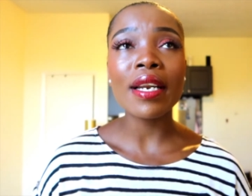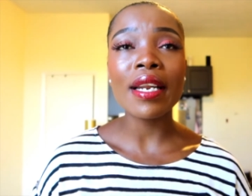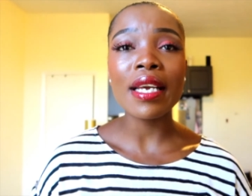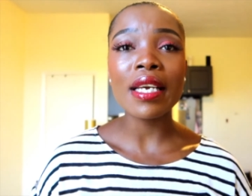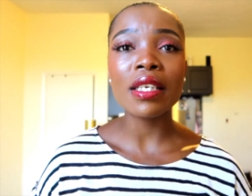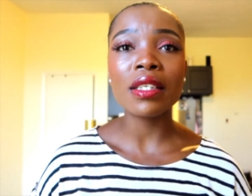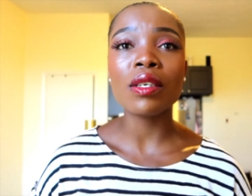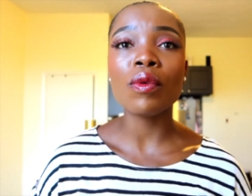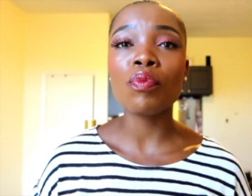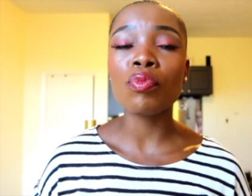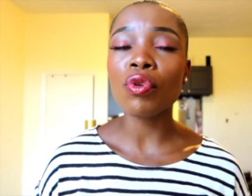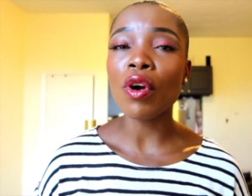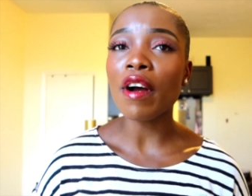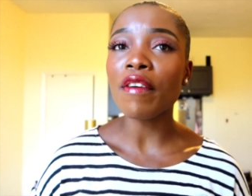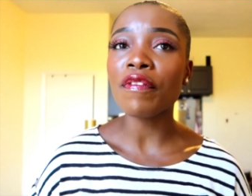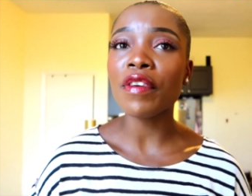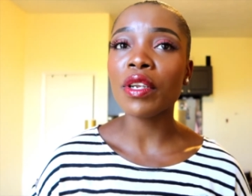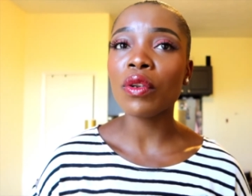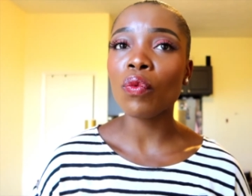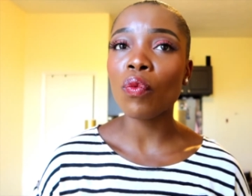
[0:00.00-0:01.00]
is a
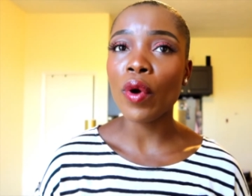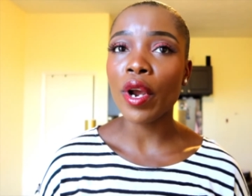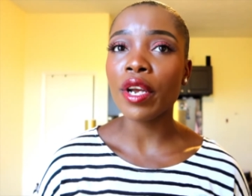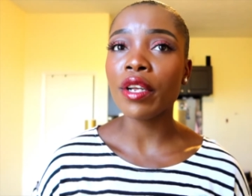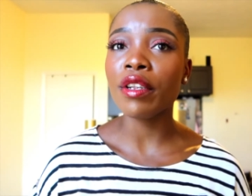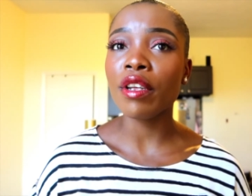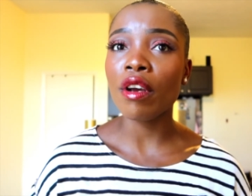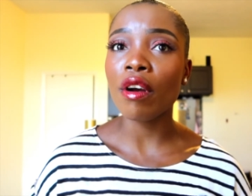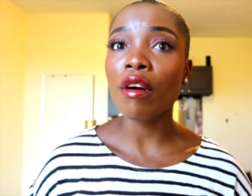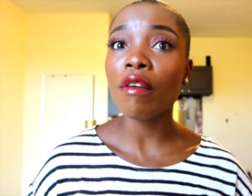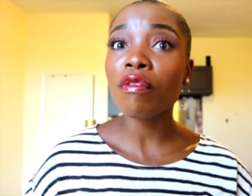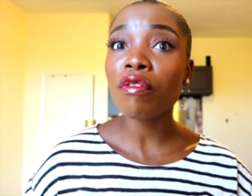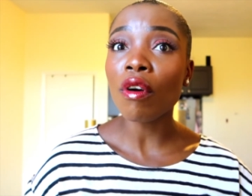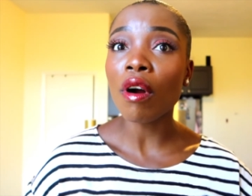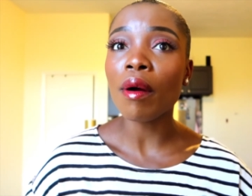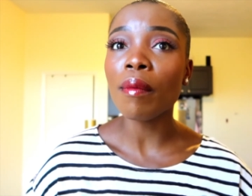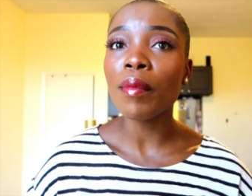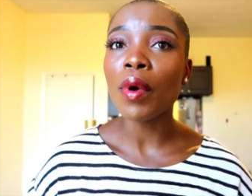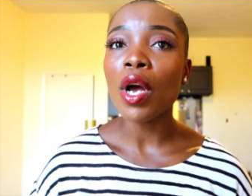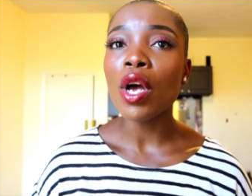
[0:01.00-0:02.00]
prophet where they are
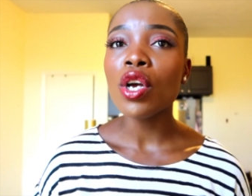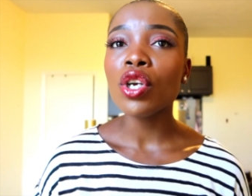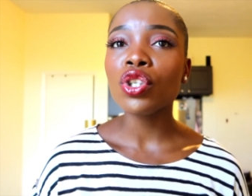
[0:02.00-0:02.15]
from.